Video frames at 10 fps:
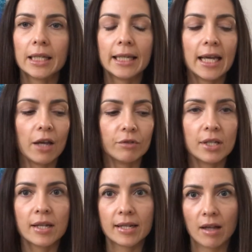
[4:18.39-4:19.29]
he gave
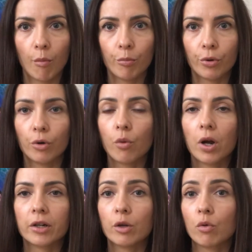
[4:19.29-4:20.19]
this example
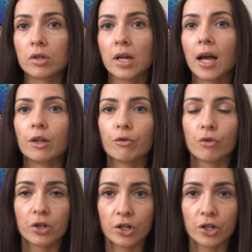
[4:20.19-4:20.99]
where there was a kind of